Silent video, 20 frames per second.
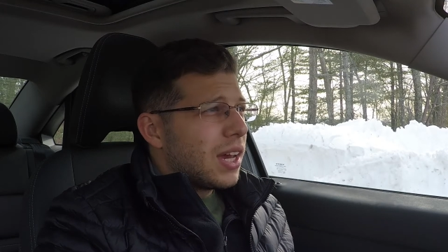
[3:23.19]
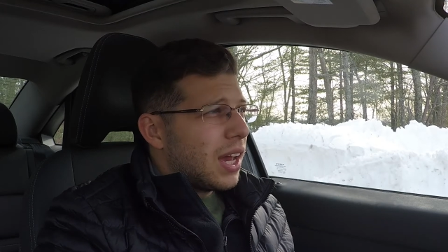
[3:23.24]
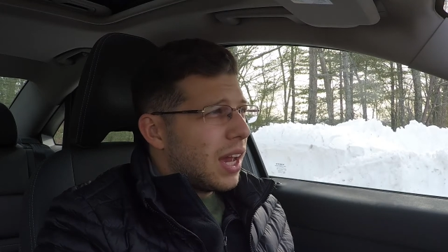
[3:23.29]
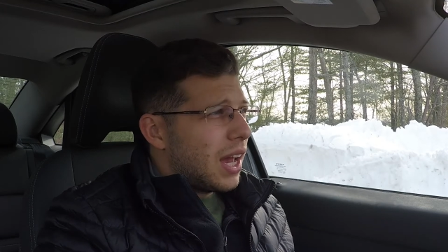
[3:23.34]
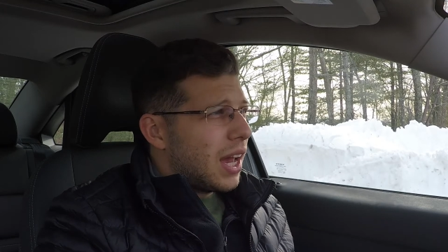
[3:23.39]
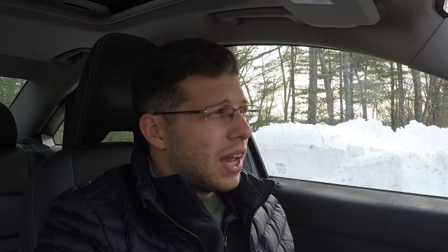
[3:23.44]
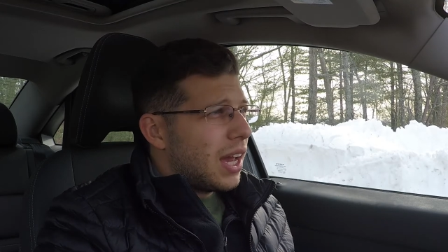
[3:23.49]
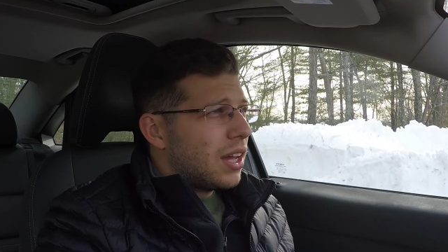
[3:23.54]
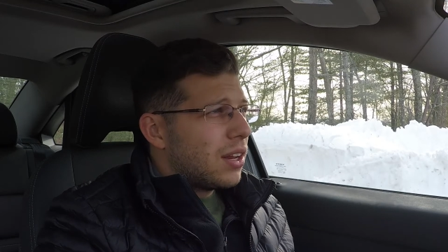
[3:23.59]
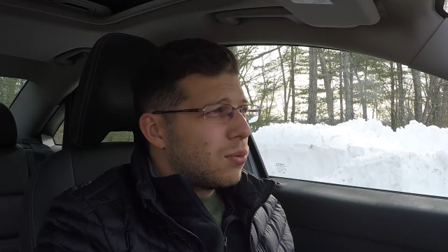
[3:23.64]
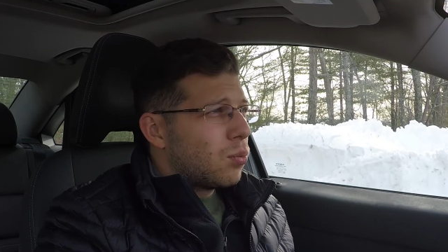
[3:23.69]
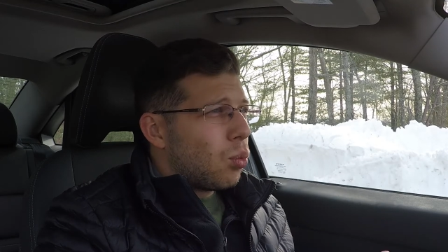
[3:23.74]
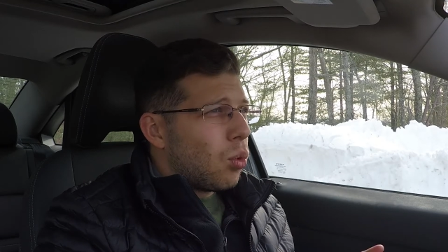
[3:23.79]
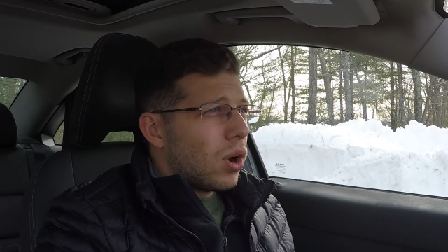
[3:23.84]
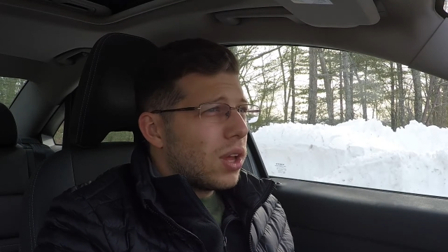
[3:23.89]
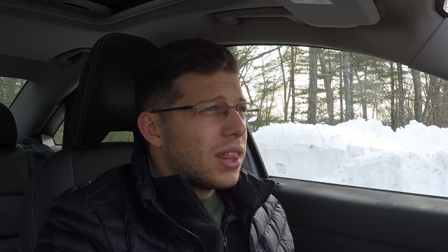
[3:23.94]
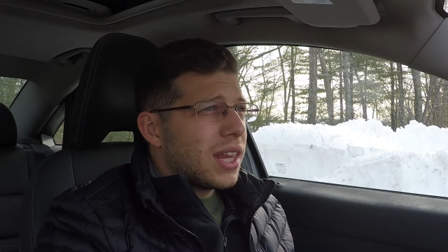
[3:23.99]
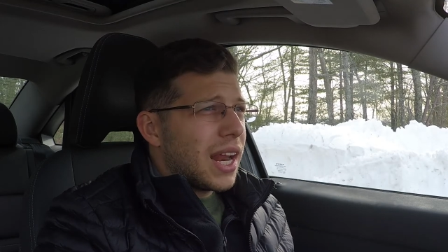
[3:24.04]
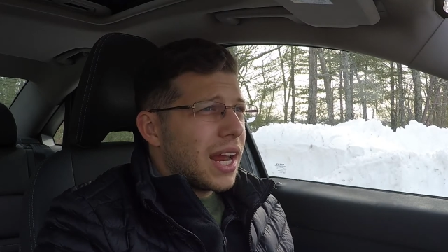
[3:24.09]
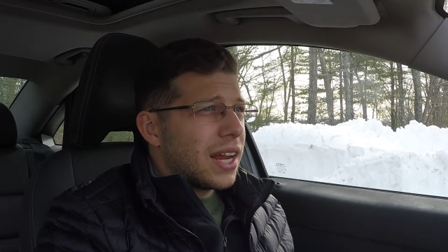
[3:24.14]
and
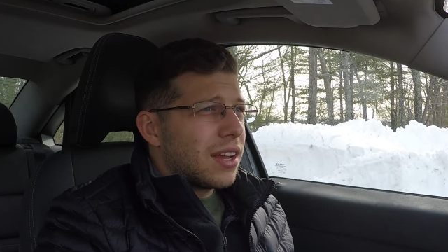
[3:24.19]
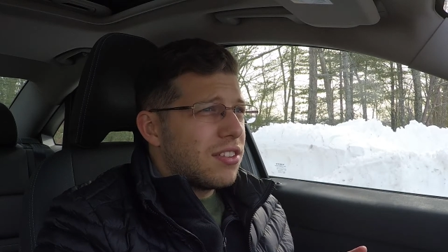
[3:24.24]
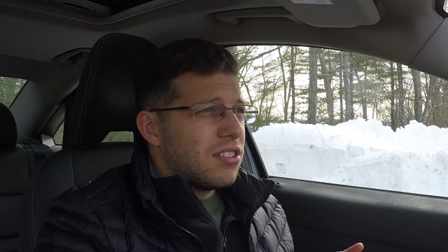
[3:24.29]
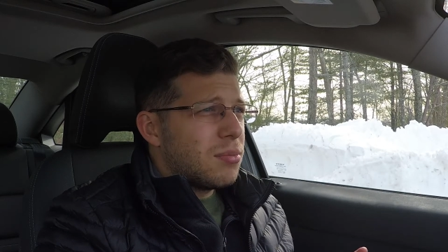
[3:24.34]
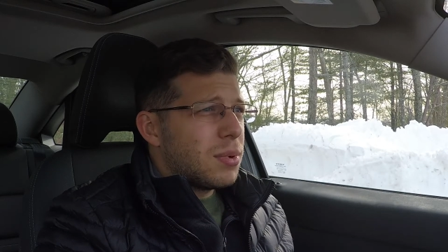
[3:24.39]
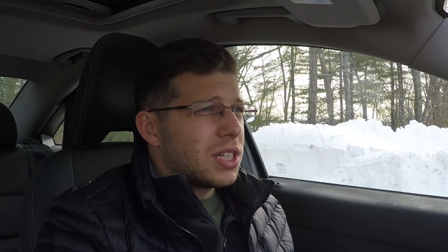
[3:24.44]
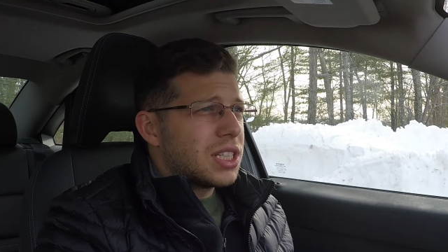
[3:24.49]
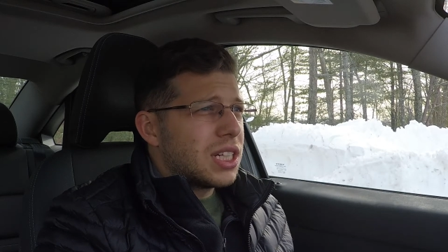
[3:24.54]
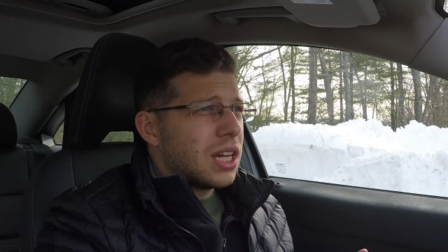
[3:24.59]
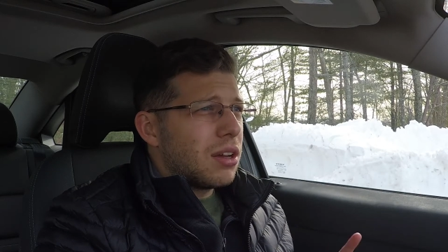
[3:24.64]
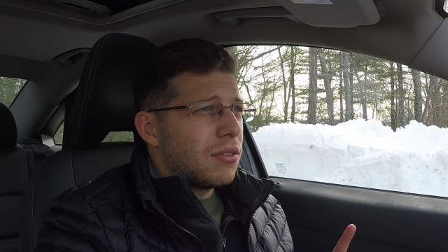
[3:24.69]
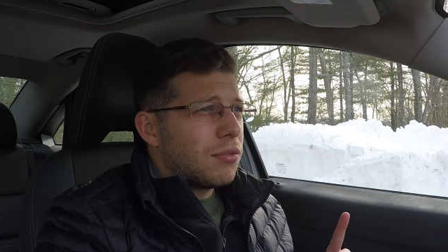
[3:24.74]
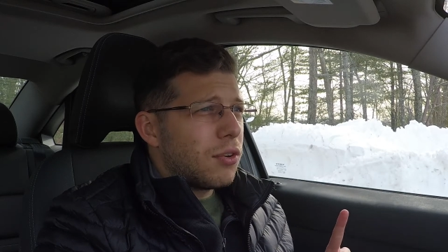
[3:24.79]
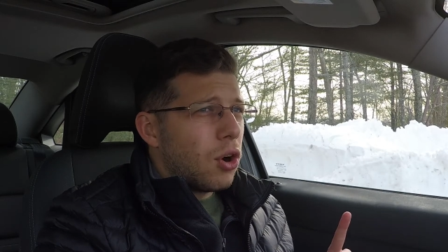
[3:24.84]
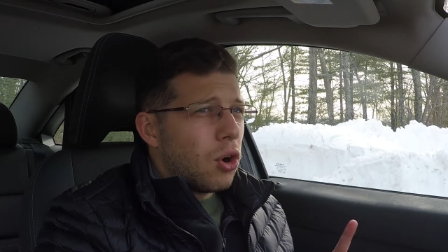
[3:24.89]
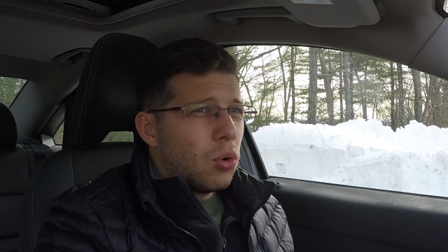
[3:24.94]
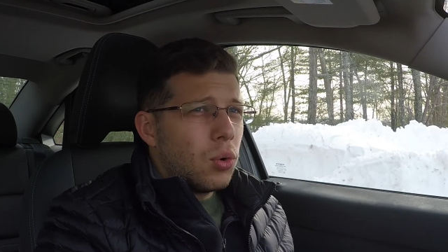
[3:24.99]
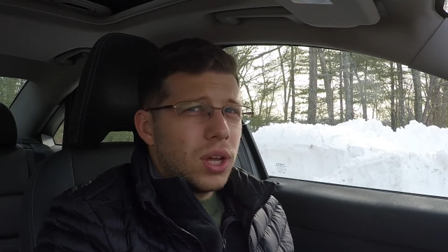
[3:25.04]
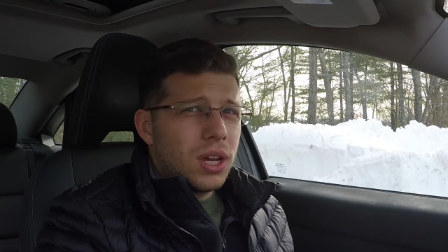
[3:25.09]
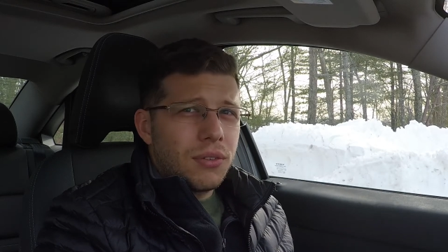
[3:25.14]
one that I could see myself
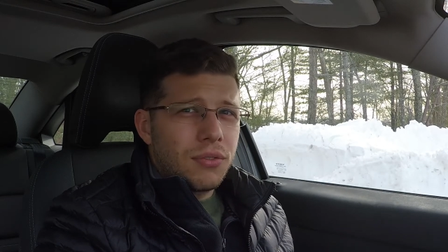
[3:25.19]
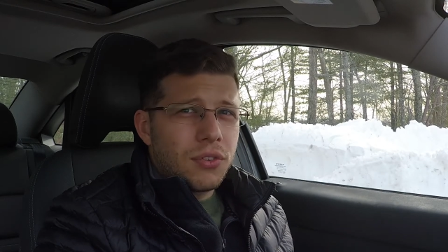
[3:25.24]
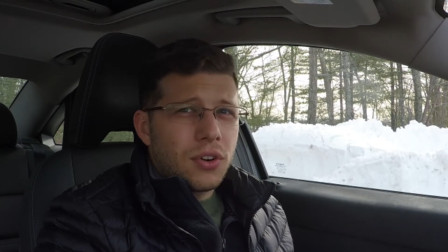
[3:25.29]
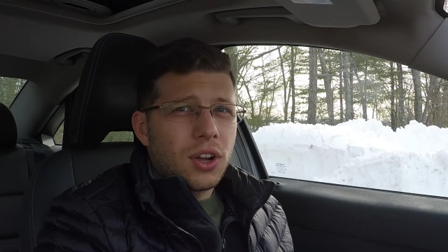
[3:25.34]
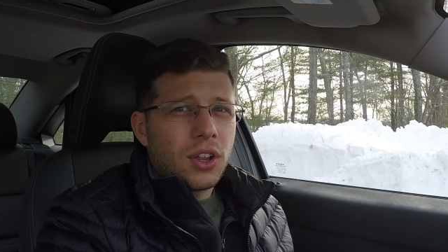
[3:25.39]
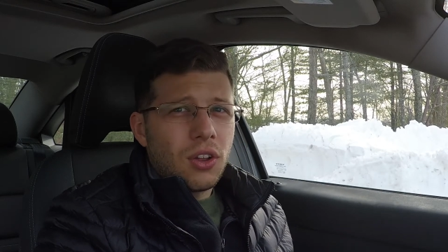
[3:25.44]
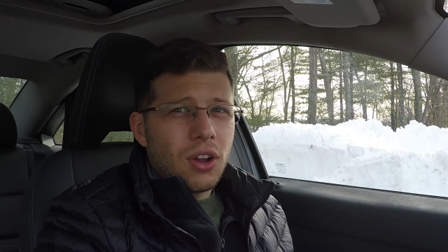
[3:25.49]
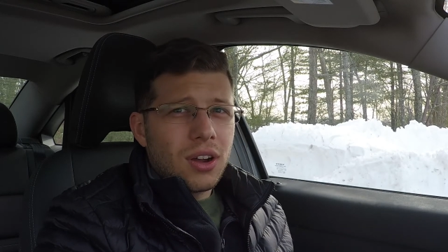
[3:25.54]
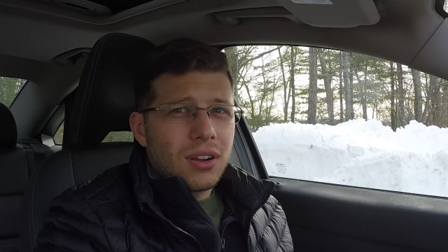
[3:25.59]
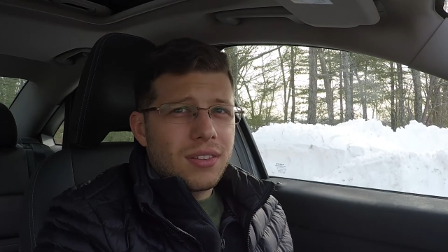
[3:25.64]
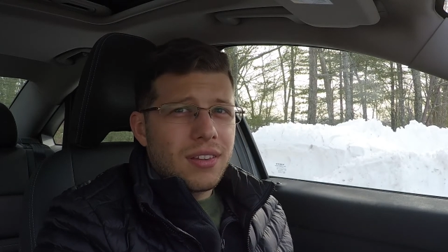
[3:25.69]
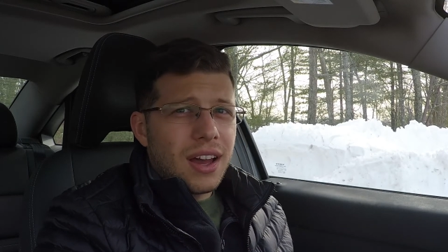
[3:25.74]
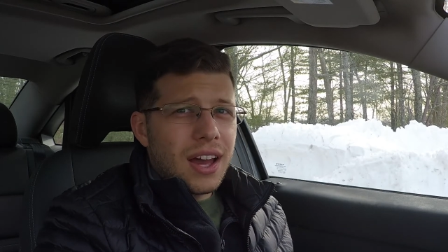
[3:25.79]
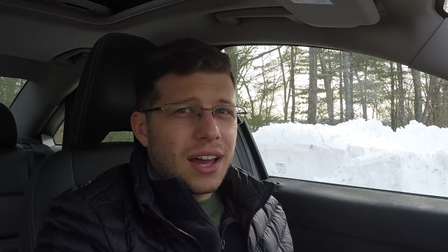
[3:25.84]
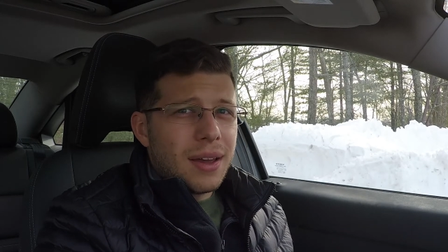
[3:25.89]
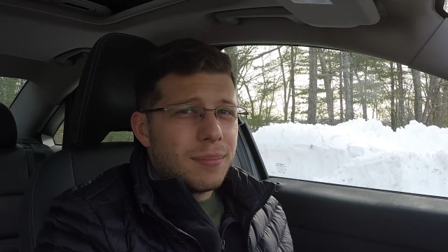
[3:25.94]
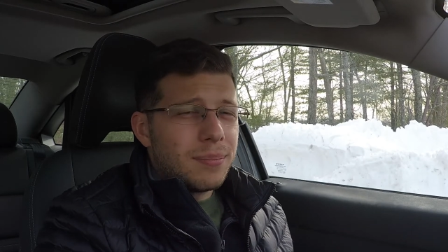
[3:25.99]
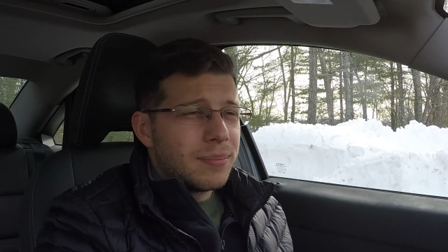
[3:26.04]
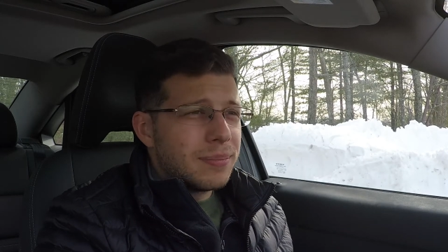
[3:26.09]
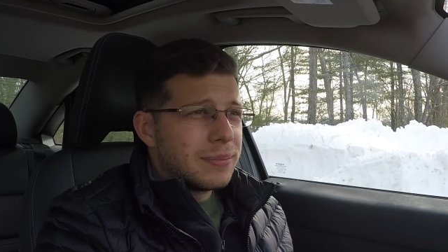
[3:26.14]
owning for a long
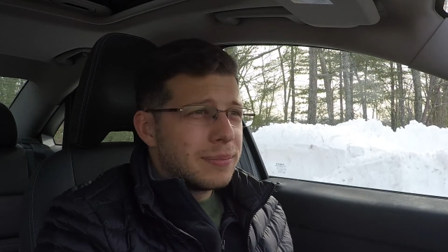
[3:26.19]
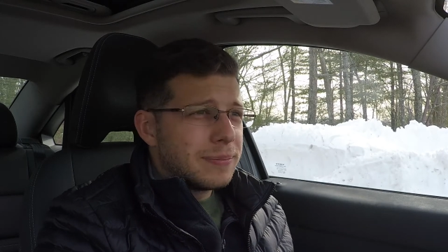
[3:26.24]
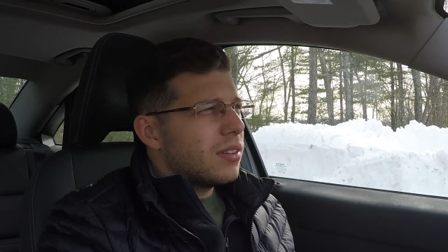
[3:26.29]
time.